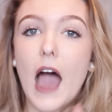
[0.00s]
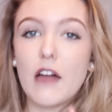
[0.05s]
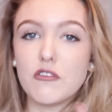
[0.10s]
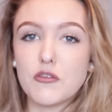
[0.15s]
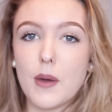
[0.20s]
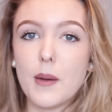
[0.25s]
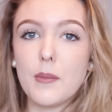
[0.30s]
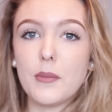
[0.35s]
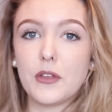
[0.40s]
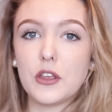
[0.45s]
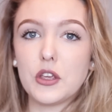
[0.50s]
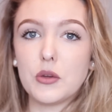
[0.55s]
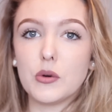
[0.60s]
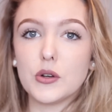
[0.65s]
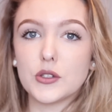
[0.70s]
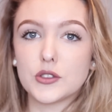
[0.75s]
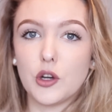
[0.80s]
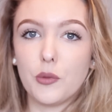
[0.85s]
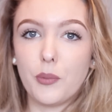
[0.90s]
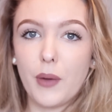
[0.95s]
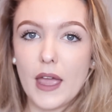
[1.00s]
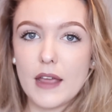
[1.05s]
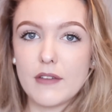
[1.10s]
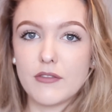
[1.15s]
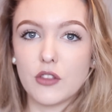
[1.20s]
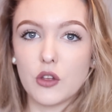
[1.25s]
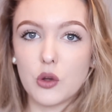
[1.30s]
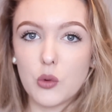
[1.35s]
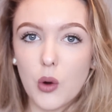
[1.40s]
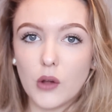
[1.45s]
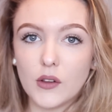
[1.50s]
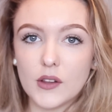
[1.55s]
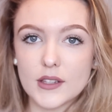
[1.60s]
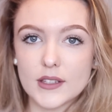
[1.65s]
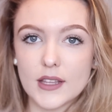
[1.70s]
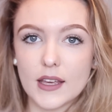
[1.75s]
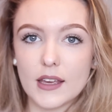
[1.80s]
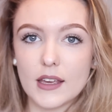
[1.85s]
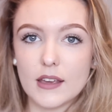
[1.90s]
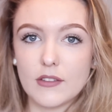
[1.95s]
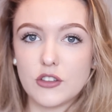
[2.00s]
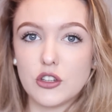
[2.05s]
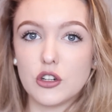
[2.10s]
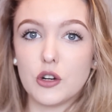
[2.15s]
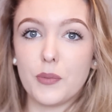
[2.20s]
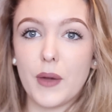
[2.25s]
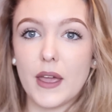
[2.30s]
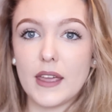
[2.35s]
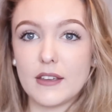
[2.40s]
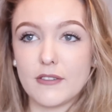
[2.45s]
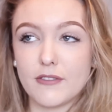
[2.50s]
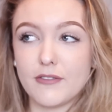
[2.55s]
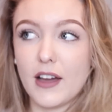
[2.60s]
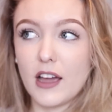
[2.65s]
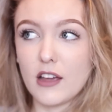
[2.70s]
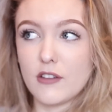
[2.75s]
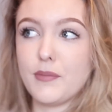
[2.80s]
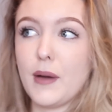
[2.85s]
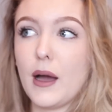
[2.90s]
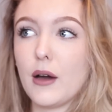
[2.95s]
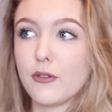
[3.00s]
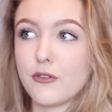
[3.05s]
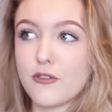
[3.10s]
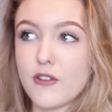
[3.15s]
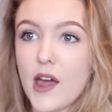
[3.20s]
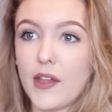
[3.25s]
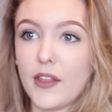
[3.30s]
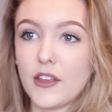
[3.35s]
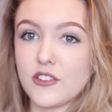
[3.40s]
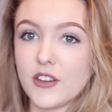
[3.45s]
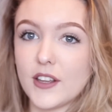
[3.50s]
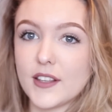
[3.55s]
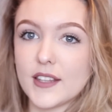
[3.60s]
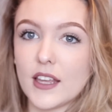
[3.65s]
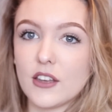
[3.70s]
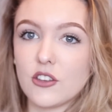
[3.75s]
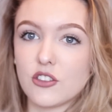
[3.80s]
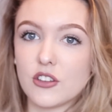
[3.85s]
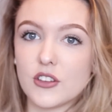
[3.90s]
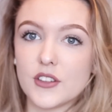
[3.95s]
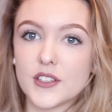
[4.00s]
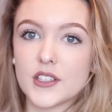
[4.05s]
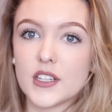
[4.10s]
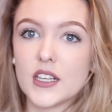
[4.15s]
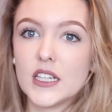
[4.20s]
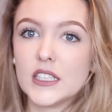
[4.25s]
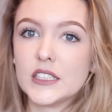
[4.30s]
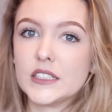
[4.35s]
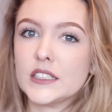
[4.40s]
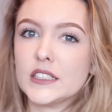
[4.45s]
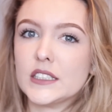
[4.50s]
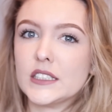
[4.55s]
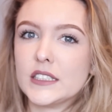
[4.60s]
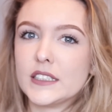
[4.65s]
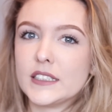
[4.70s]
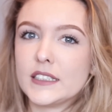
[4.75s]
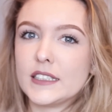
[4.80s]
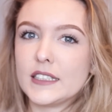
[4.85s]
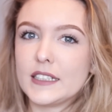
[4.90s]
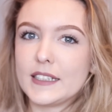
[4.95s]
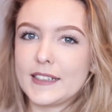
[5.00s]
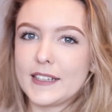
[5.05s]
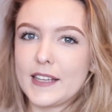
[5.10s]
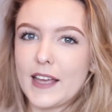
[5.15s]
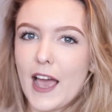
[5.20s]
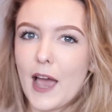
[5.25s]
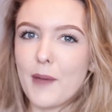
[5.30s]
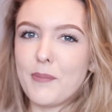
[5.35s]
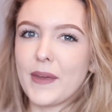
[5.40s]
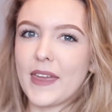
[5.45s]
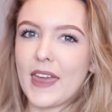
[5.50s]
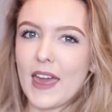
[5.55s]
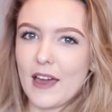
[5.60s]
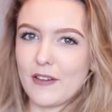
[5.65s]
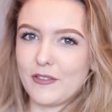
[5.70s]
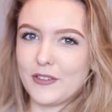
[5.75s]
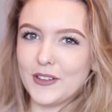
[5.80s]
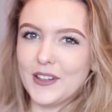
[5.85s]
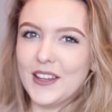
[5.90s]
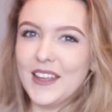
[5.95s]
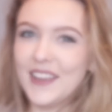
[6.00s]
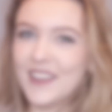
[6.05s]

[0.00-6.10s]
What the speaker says: And remember that you also pay for the quality. If you're paying £5 for eyelash extensions, I'd be careful.